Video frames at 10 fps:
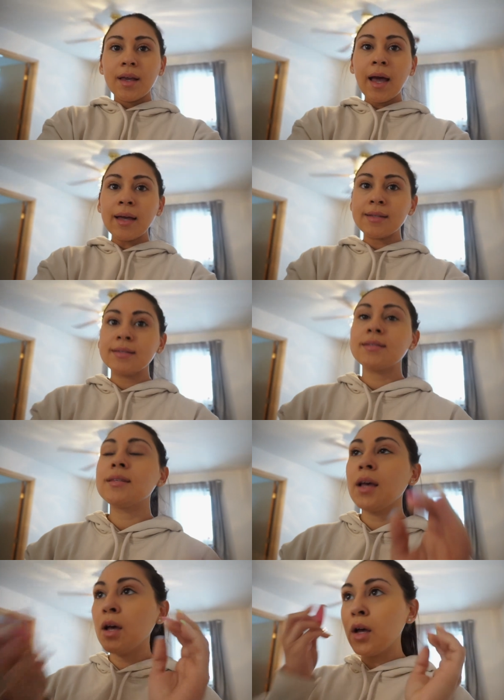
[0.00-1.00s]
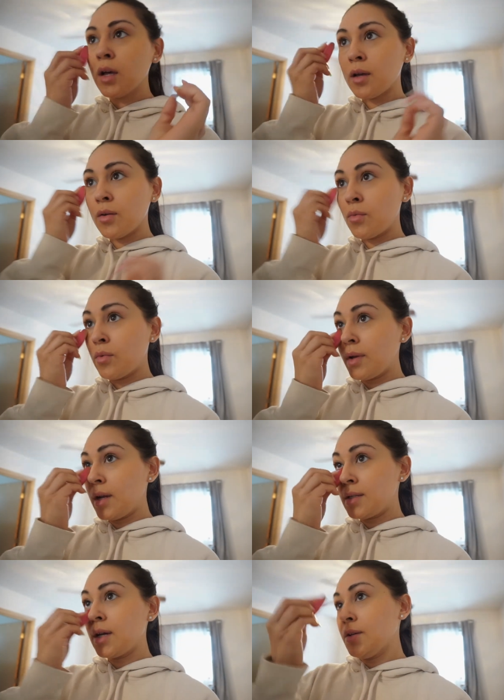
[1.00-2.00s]
Guys, when
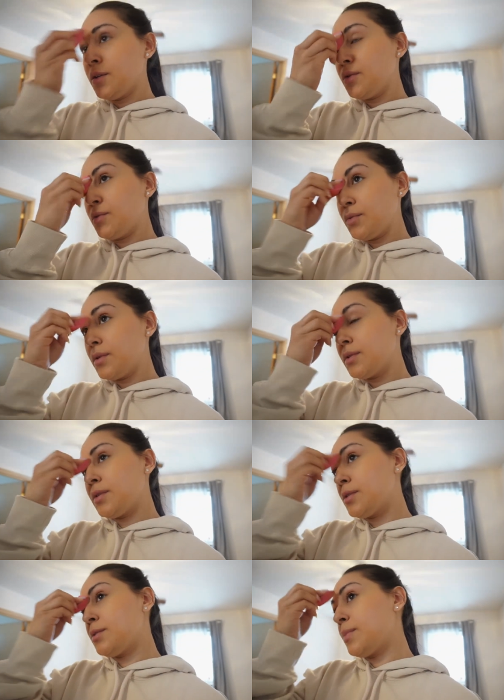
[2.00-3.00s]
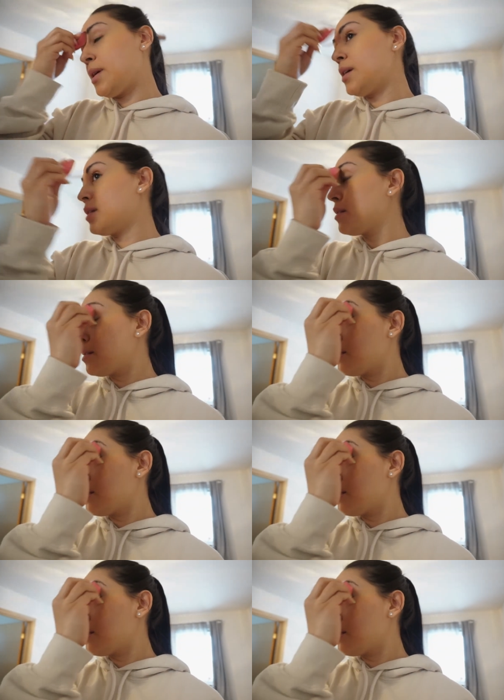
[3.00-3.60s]
I tell you there's been